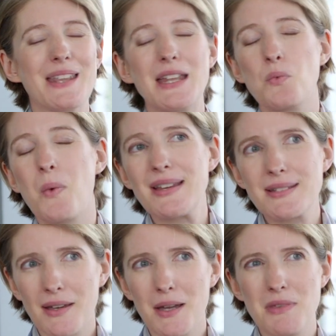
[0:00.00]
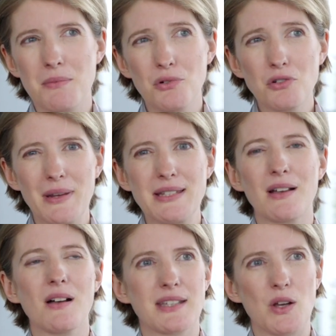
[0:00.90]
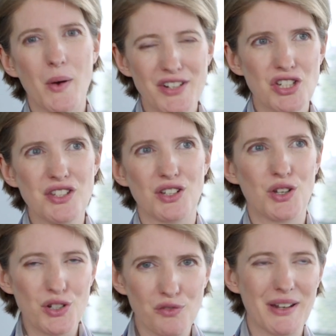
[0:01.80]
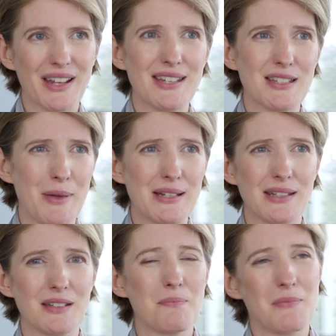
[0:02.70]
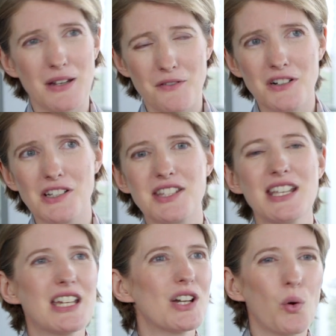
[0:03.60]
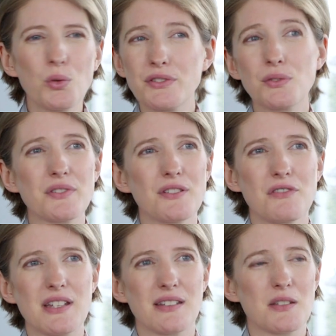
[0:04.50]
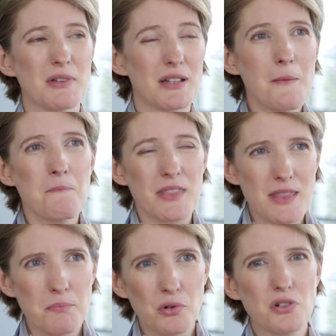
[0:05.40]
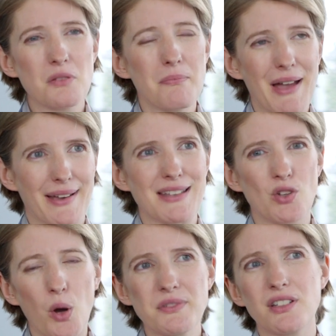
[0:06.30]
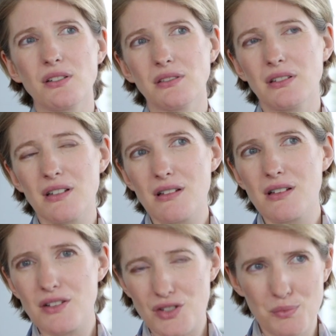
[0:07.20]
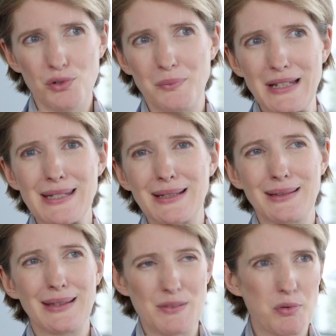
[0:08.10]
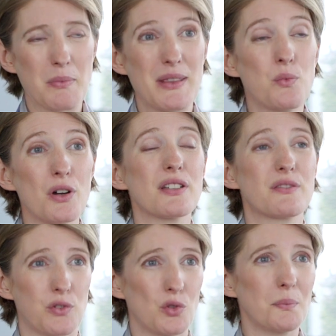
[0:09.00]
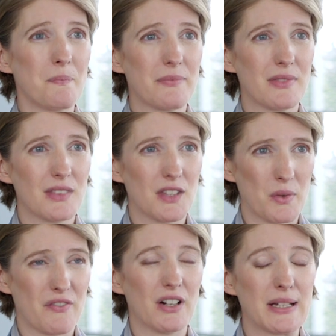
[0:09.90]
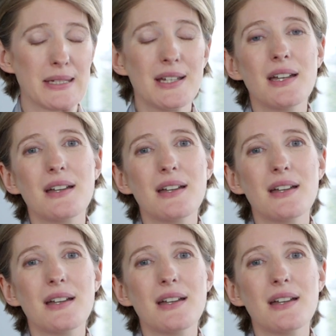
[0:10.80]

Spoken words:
and then you waste time in the board meeting asking questions that could have been anticipated in advance. All sorts of reasons, but the board pack as an obstacle to the board meeting is probably the worst form that we find.